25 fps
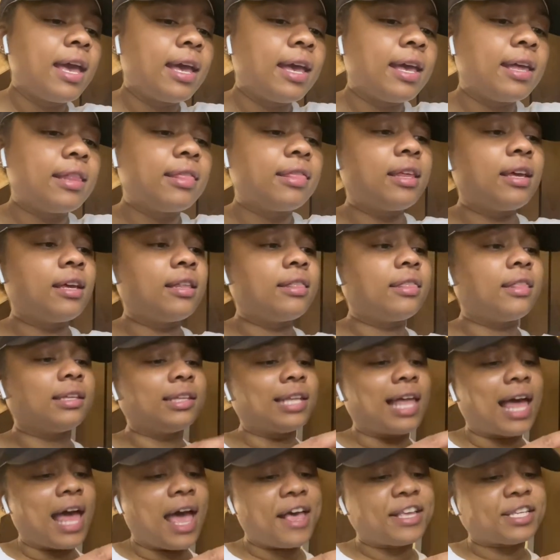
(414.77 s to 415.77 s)
and then the
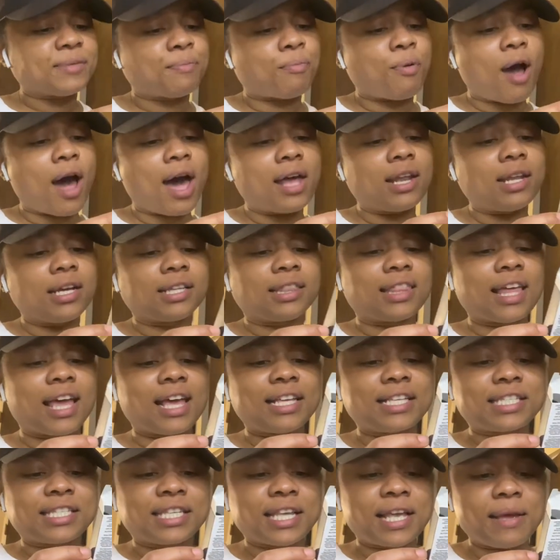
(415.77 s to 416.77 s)
last product
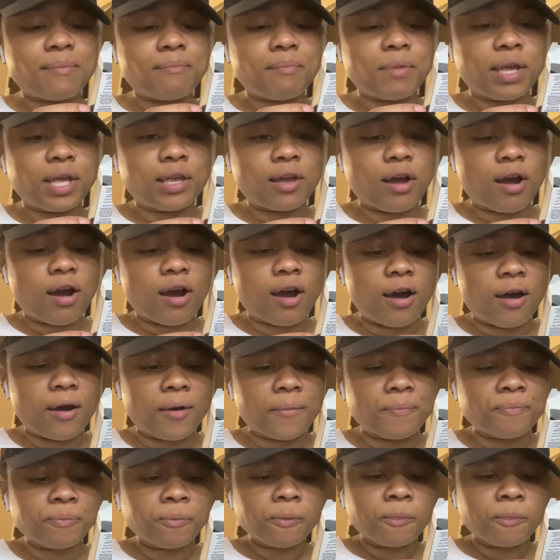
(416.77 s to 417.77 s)
they sent me y'all